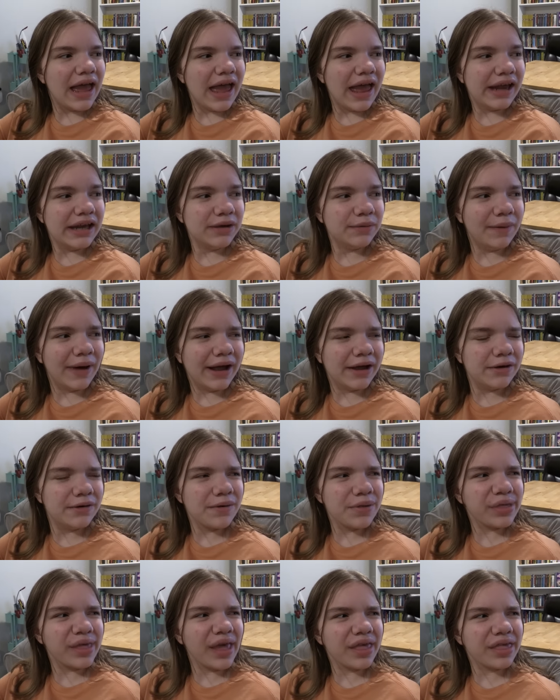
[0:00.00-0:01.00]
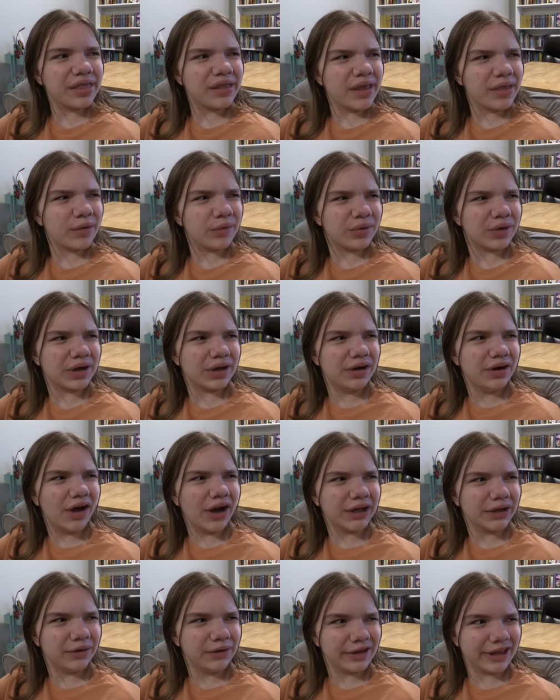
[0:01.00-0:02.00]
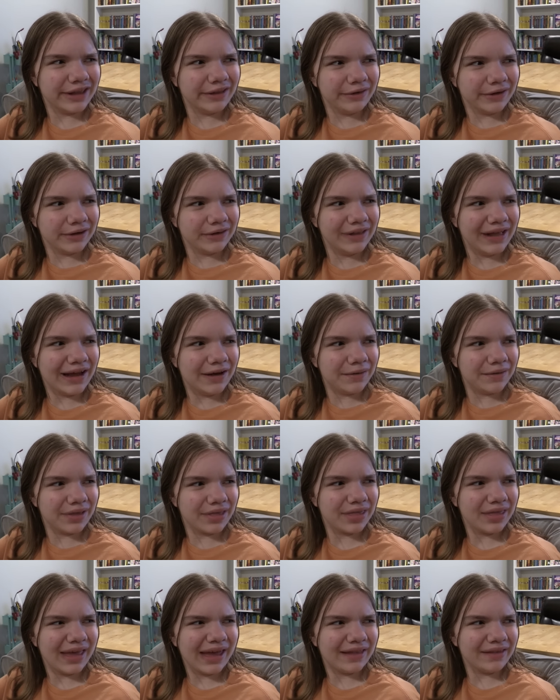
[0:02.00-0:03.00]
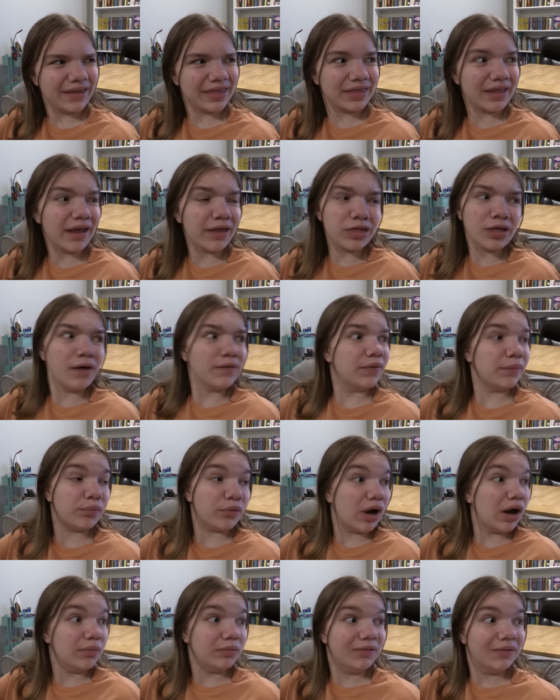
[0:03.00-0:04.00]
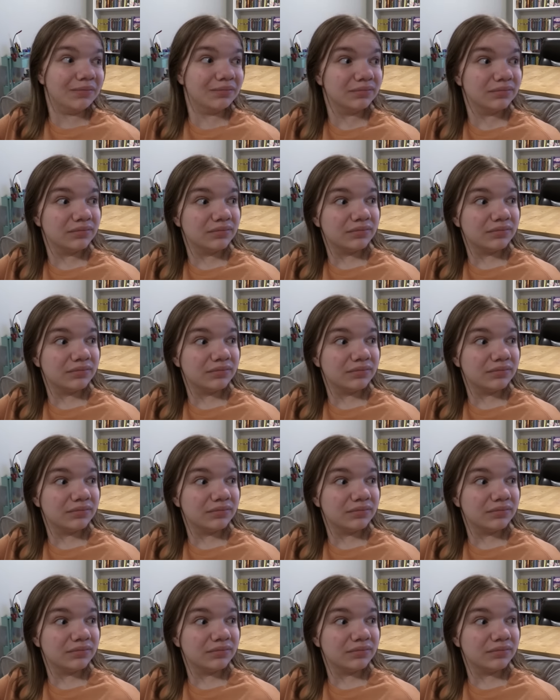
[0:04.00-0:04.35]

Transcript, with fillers: Anyway, who says these are the canonical killer clowns? At least I solved the problem.